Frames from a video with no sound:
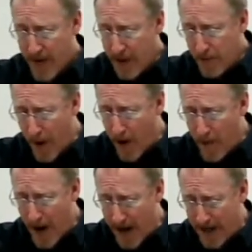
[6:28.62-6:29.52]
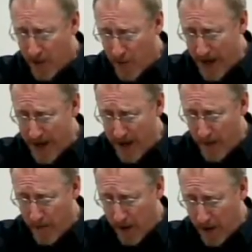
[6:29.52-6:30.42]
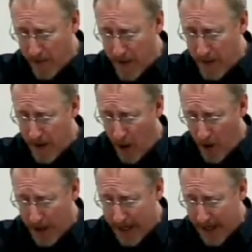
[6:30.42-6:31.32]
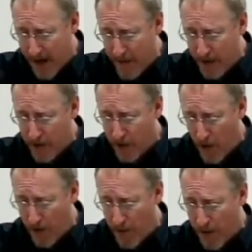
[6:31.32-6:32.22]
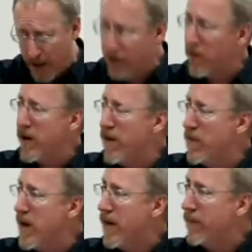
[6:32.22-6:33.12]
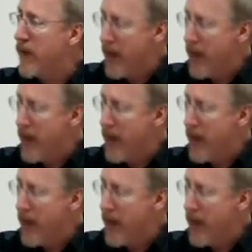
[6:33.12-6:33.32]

This part about it's written in the book of me, behold, I come in the scroll of the book, it's written of me.